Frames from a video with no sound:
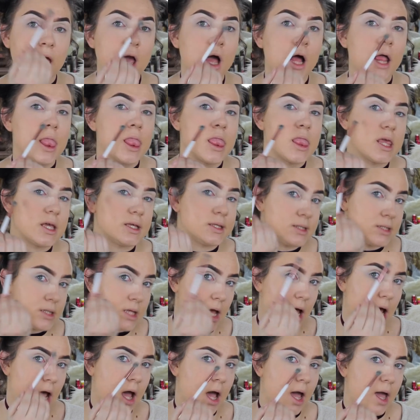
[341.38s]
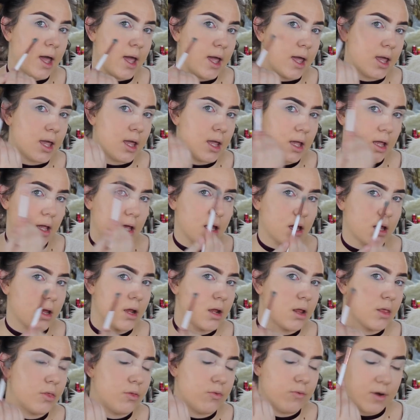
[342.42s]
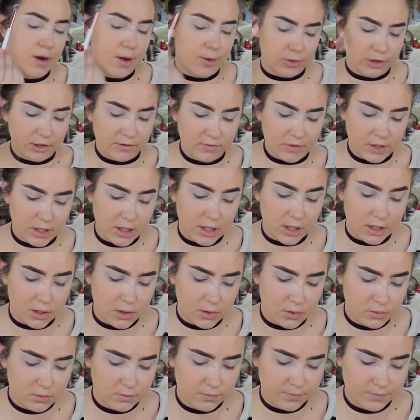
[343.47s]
on this eye throughout the video.